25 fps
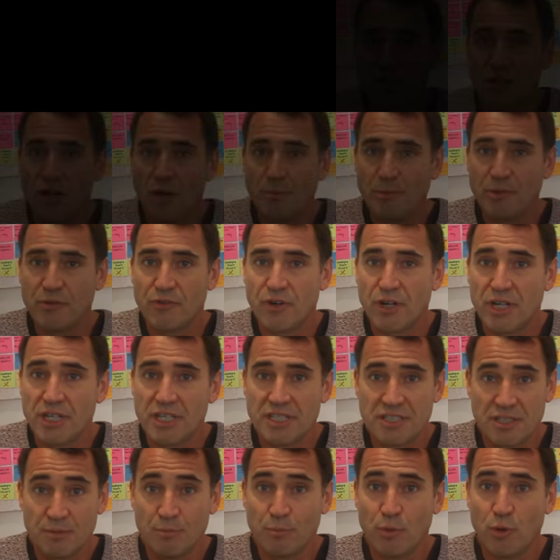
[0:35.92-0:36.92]

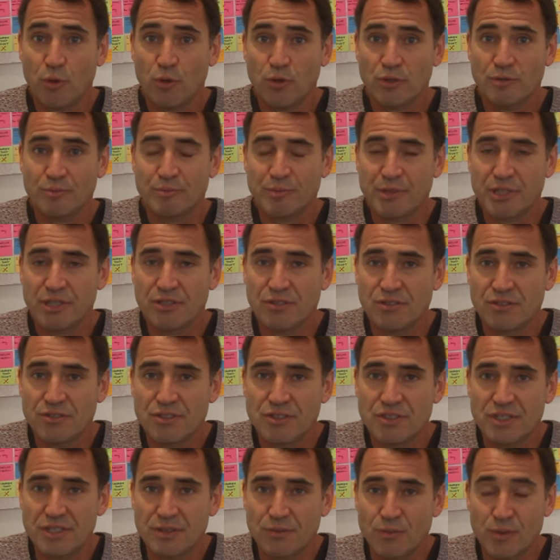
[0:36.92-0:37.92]
Copyright is important
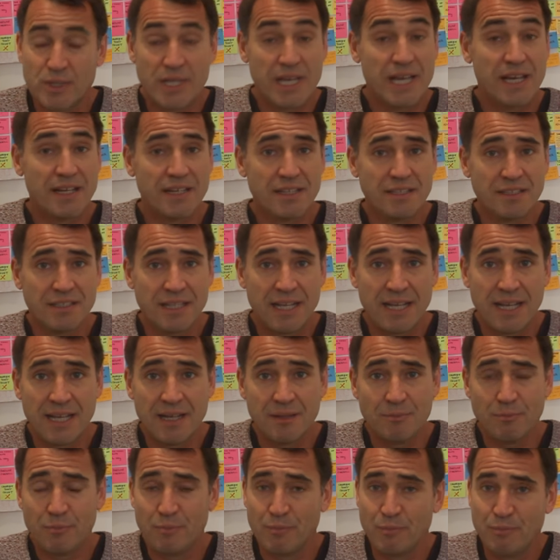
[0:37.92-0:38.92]
because without it, uh,